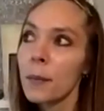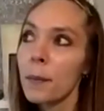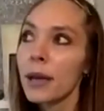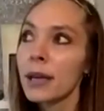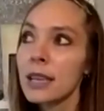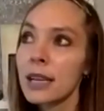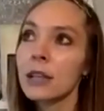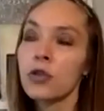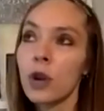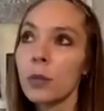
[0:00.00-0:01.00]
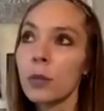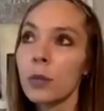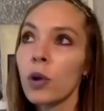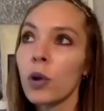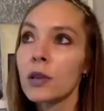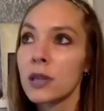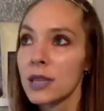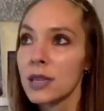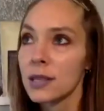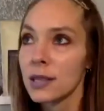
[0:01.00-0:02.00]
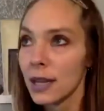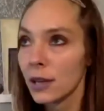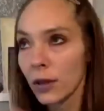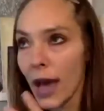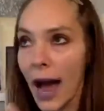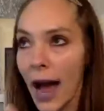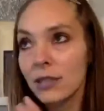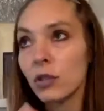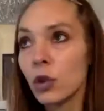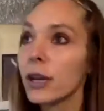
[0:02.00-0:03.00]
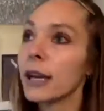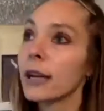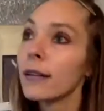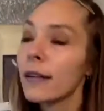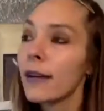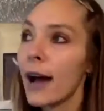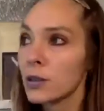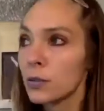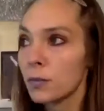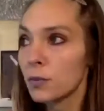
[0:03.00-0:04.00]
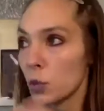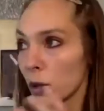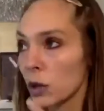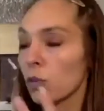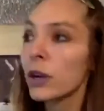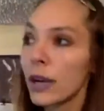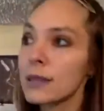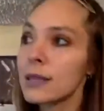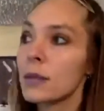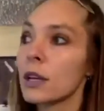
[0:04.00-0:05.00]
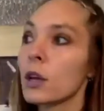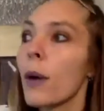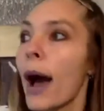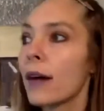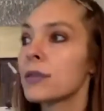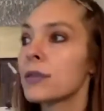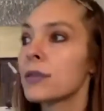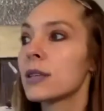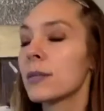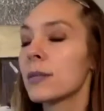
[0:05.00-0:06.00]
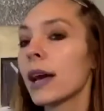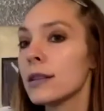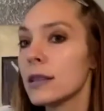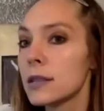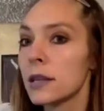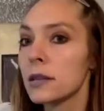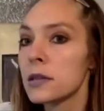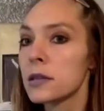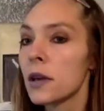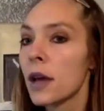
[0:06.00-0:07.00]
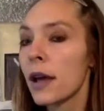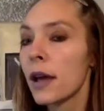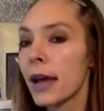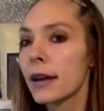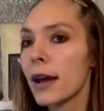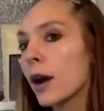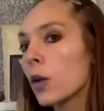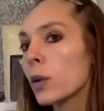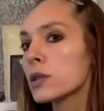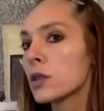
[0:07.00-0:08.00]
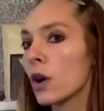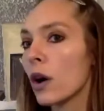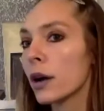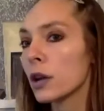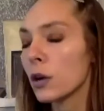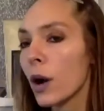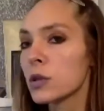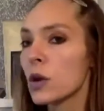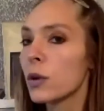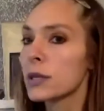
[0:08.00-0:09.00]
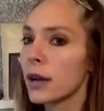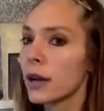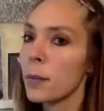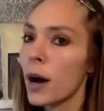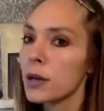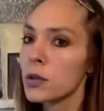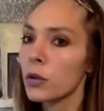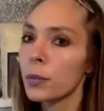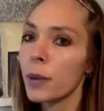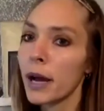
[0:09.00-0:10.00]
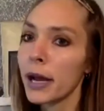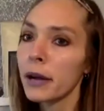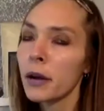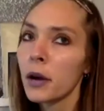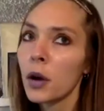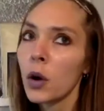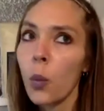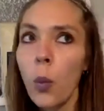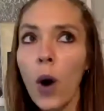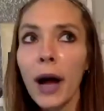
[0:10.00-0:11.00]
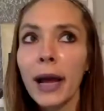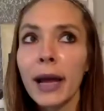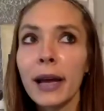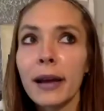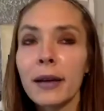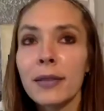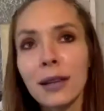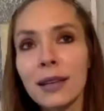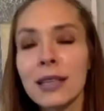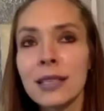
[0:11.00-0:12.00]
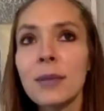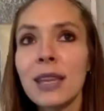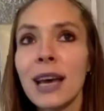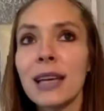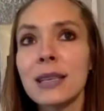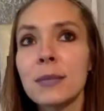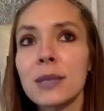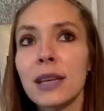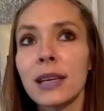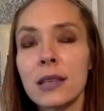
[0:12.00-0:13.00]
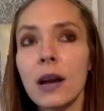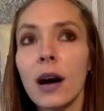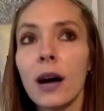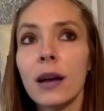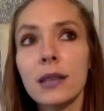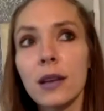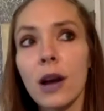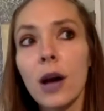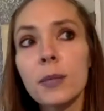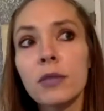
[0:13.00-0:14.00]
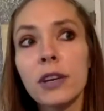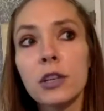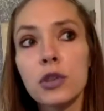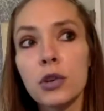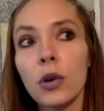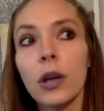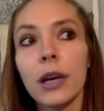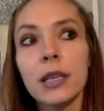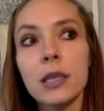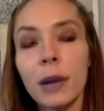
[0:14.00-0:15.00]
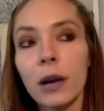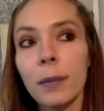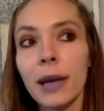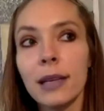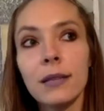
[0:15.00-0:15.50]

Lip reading: painting and drawing processes as or the act of looking, as to when you look at something, you have something at a distance. And I always thought, I was always kind of puzzled by why, because to me that seems like it's an observational experiment